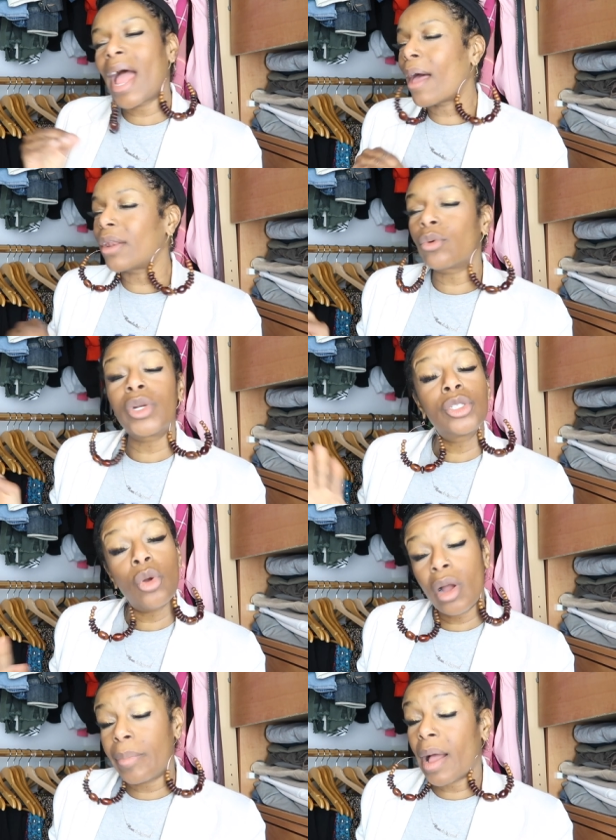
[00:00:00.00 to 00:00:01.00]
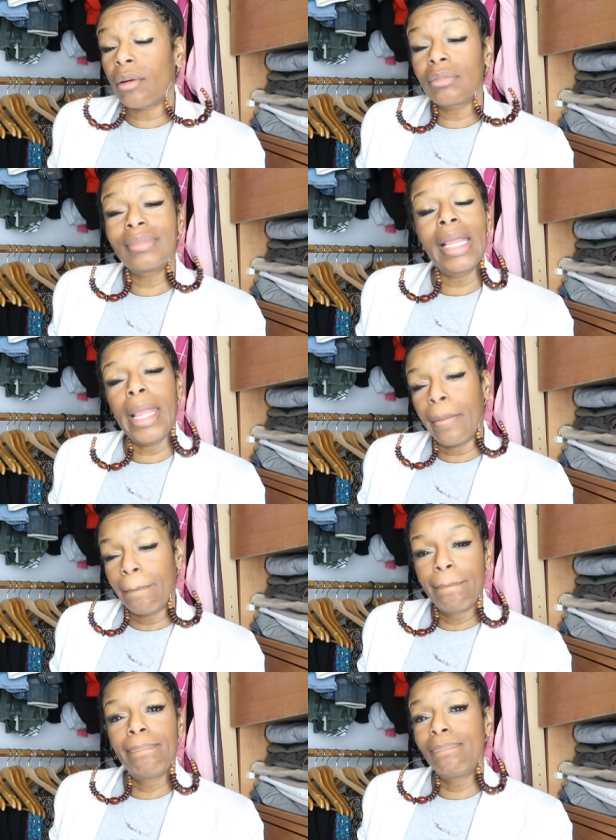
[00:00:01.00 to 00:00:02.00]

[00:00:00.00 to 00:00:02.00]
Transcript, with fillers: I don't want to talk about him.